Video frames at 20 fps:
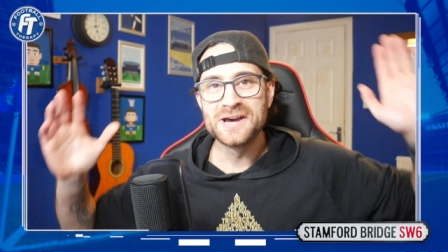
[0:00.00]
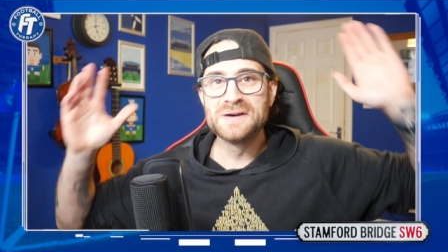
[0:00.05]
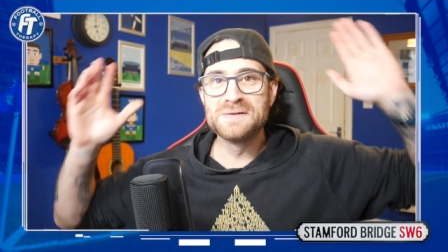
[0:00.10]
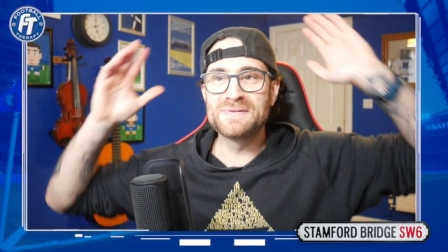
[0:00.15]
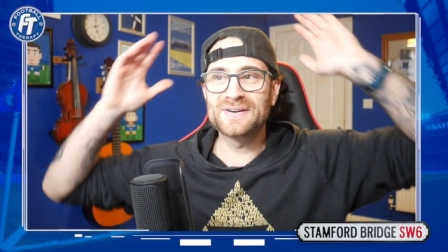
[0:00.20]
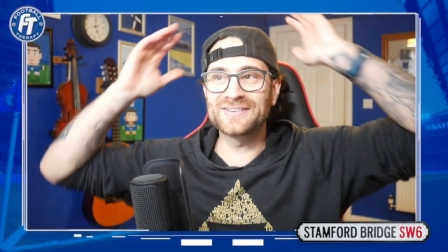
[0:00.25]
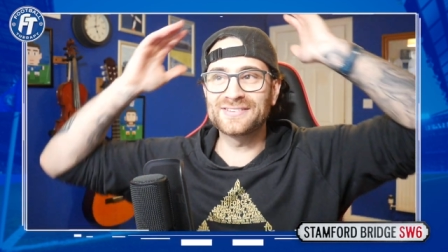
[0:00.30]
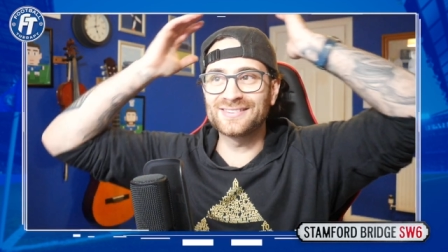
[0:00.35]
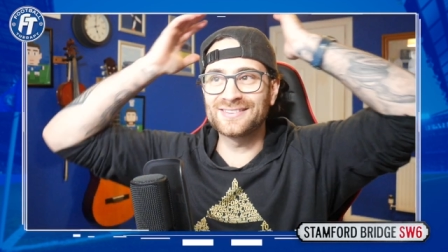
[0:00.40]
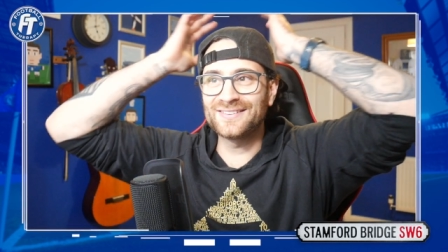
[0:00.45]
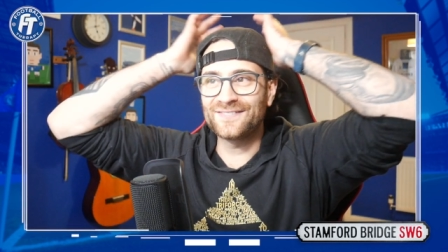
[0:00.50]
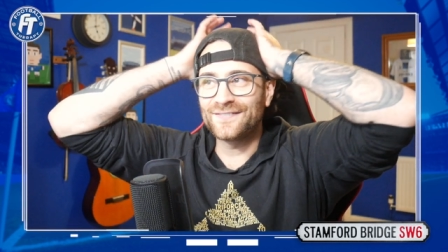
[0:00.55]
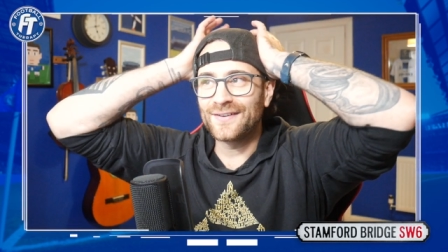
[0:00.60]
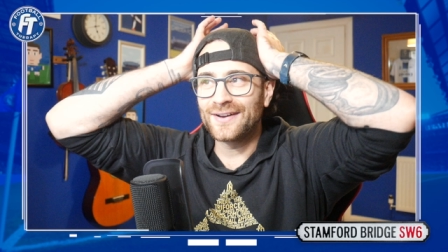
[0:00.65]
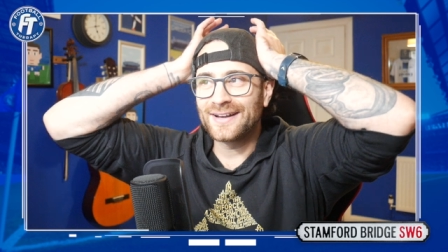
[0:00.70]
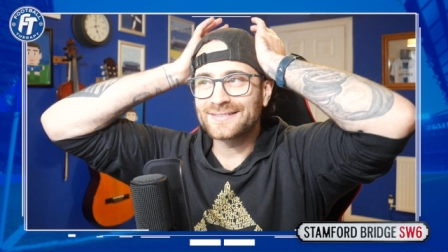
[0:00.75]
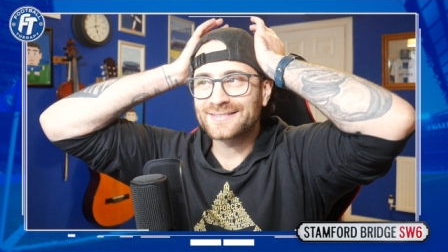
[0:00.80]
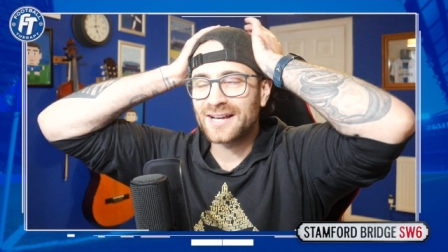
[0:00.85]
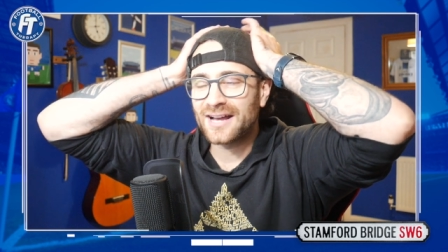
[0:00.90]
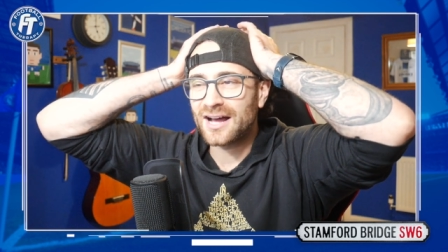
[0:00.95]
Because in the
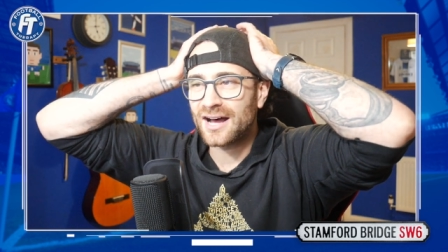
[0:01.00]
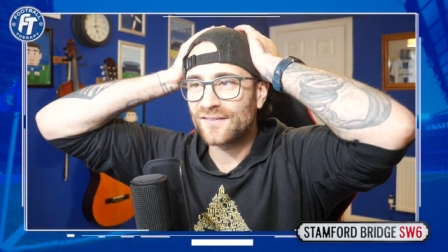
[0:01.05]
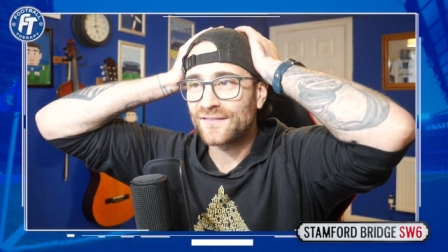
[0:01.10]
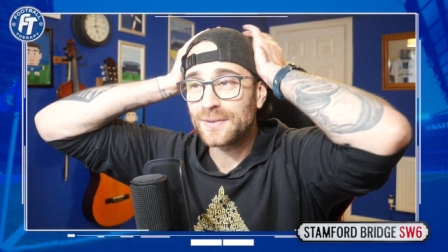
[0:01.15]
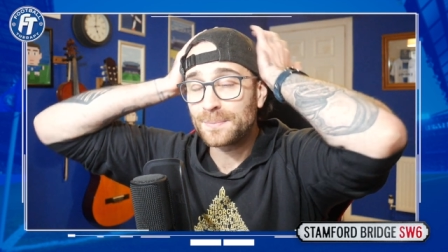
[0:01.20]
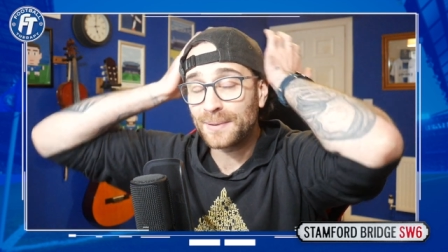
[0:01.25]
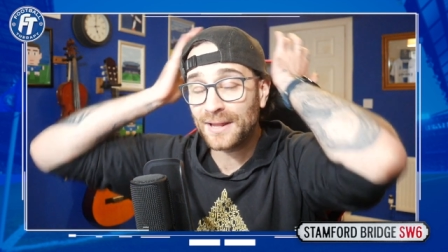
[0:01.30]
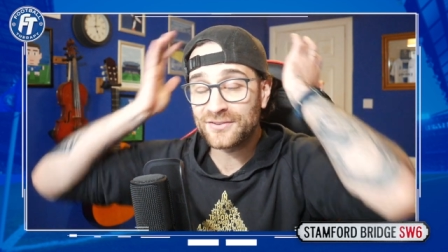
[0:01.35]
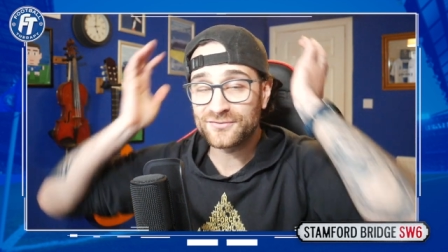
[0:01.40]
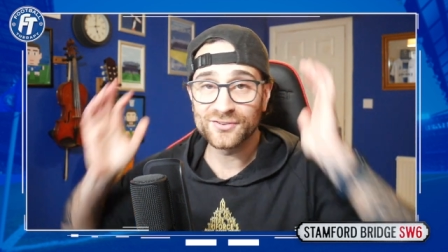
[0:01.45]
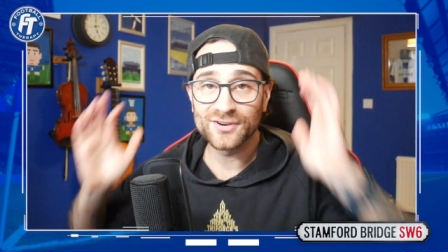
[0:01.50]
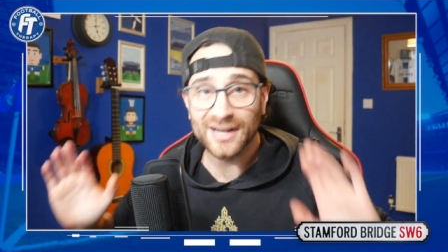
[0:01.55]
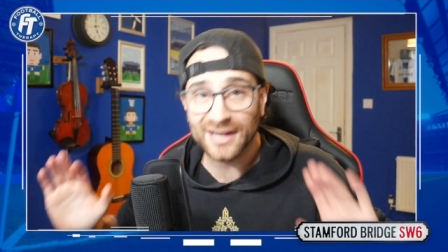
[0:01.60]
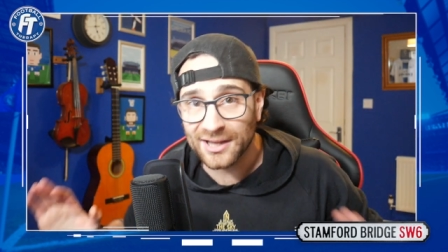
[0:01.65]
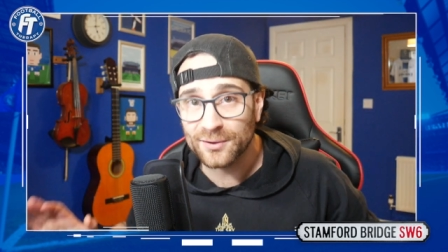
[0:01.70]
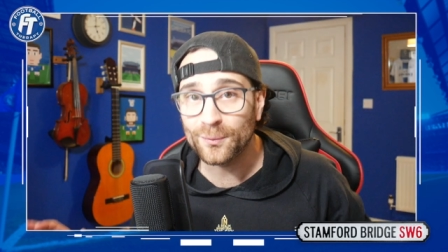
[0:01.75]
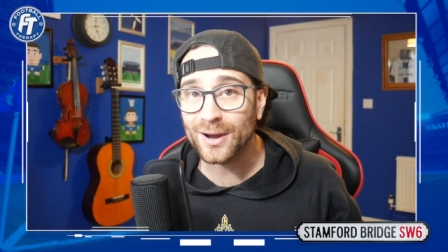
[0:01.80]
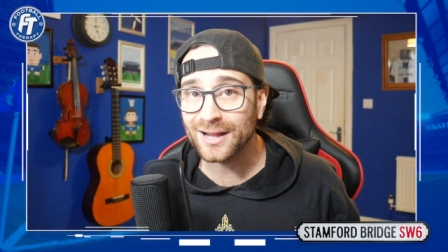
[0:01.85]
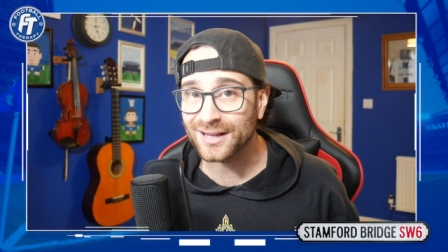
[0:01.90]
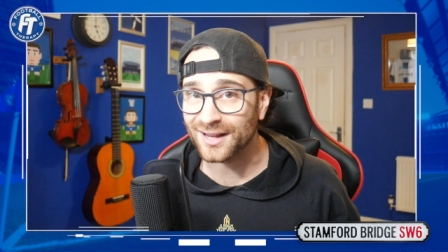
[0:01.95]
first half, he played
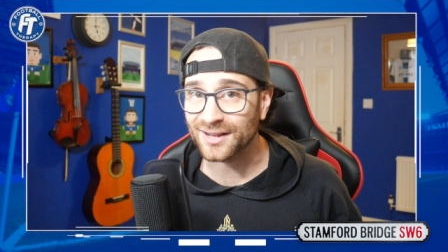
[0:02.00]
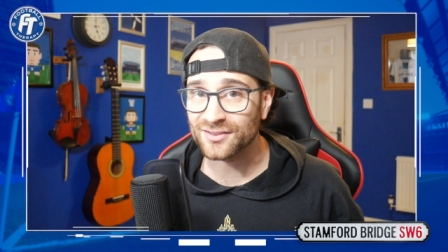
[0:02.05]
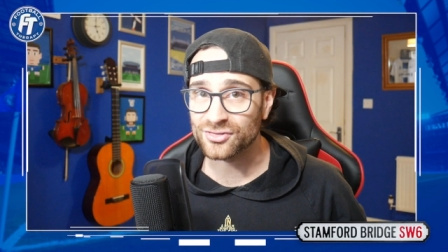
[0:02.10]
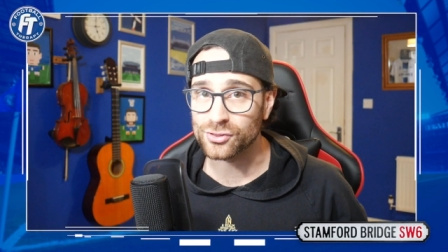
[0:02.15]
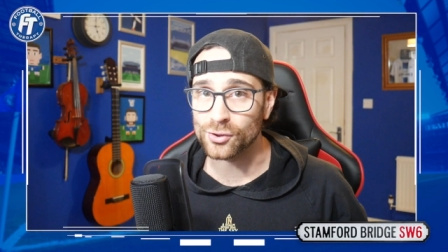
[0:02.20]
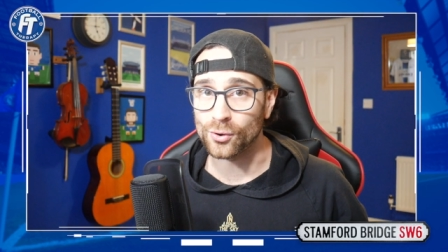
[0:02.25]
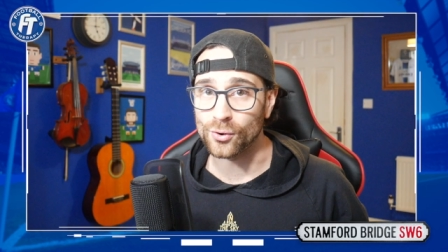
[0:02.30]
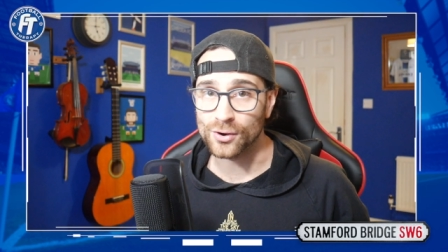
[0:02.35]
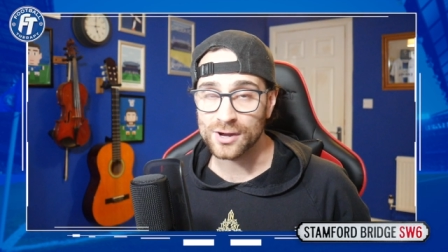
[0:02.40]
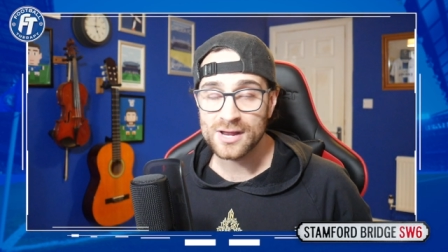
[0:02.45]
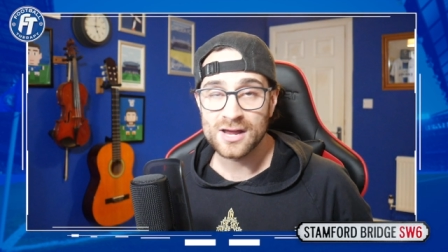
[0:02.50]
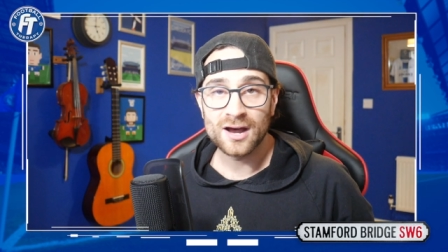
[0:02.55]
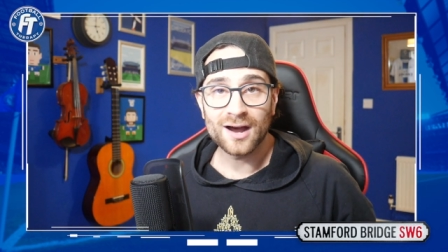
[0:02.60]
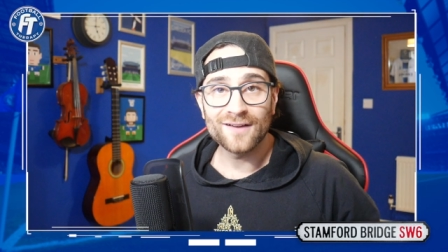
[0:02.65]
really well, I thought.